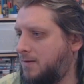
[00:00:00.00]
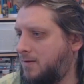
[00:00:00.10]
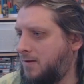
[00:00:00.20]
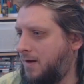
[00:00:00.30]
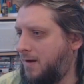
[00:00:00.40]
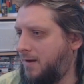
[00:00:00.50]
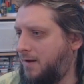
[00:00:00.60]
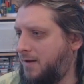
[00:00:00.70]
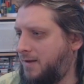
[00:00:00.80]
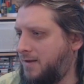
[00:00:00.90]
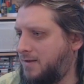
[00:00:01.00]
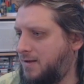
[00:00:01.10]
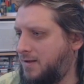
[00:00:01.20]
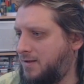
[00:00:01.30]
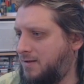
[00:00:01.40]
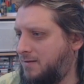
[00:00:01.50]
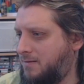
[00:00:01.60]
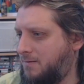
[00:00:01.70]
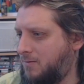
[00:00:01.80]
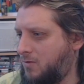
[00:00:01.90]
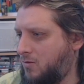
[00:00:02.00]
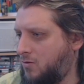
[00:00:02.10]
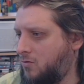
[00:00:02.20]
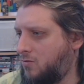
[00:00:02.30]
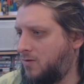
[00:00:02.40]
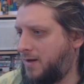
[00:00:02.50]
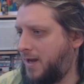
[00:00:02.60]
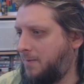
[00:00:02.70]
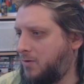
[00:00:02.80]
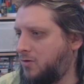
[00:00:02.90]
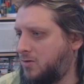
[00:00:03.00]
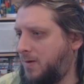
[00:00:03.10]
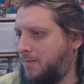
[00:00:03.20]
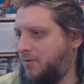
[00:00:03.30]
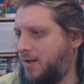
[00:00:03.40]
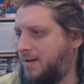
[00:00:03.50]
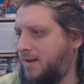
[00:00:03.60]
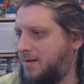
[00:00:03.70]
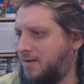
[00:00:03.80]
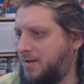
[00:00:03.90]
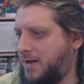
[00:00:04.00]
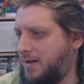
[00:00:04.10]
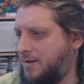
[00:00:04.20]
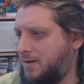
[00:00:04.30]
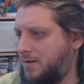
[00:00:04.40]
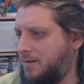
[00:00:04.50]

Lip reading: So yeah, I think this is all the game does, but I'm really glad to see it